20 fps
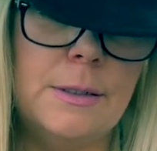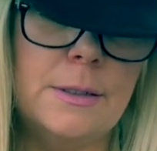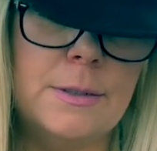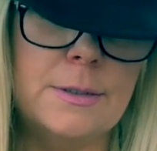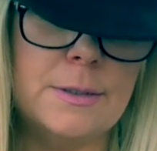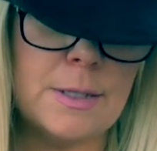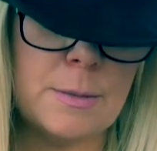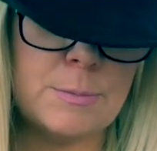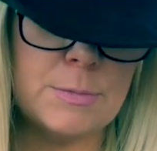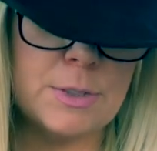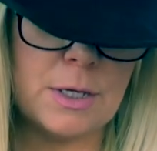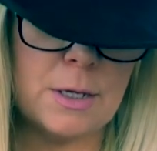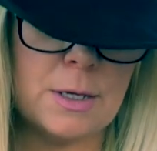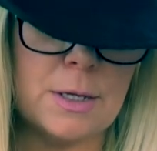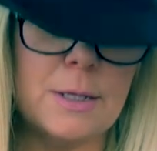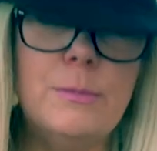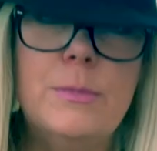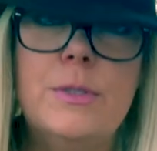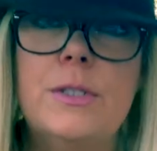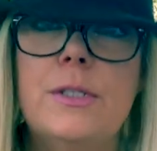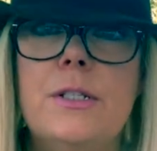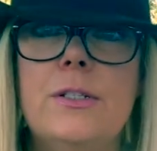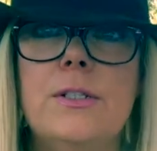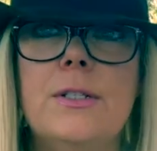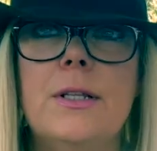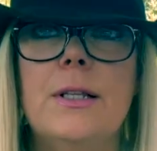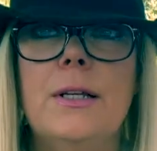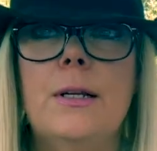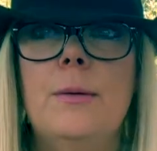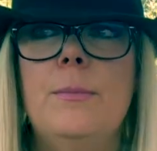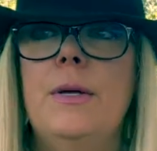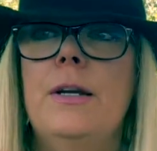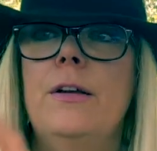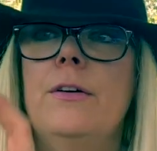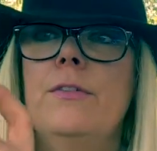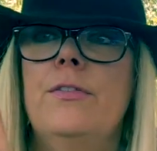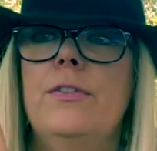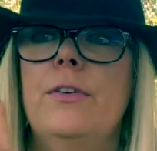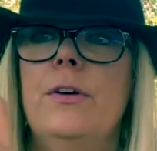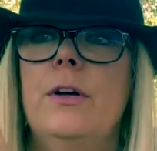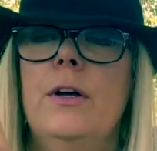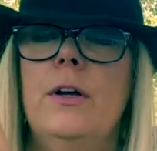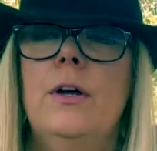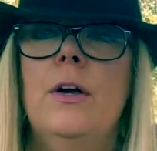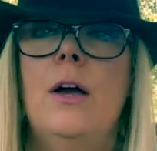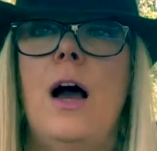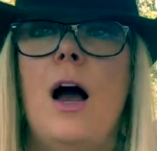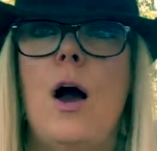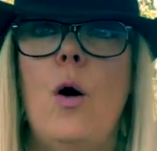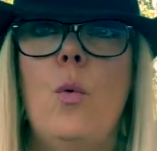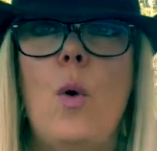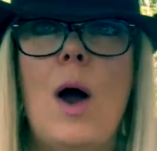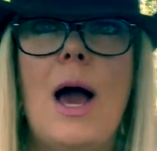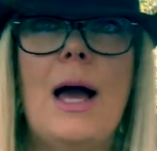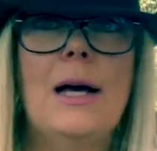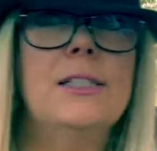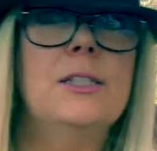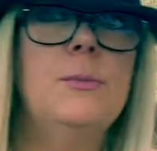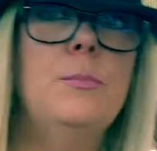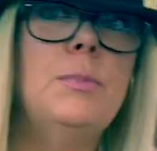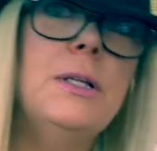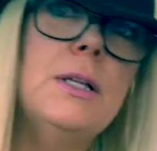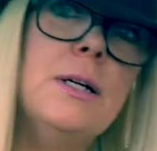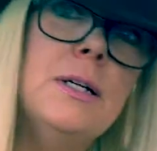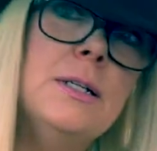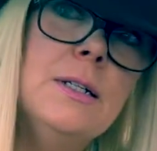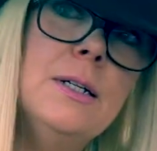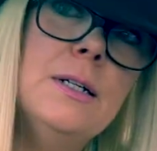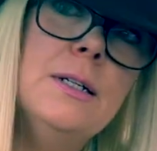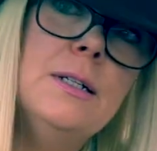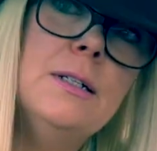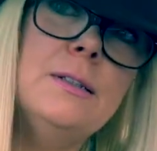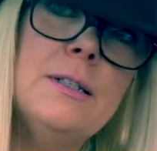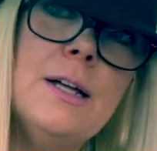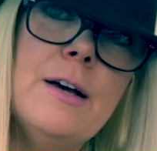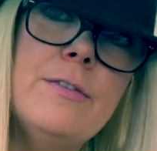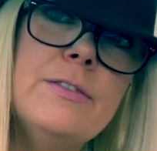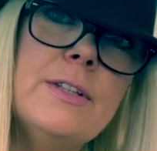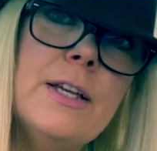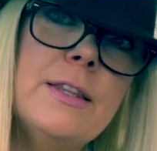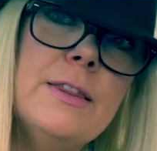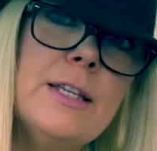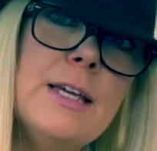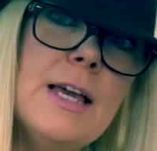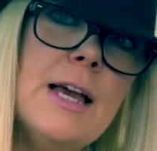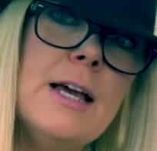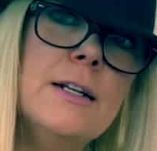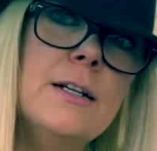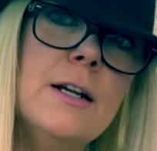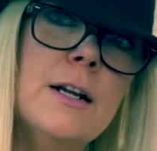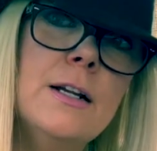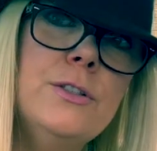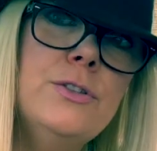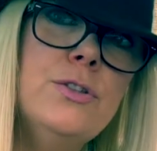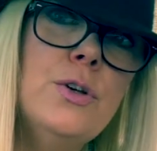sometimes there's a little bit of a wax plug left at the end.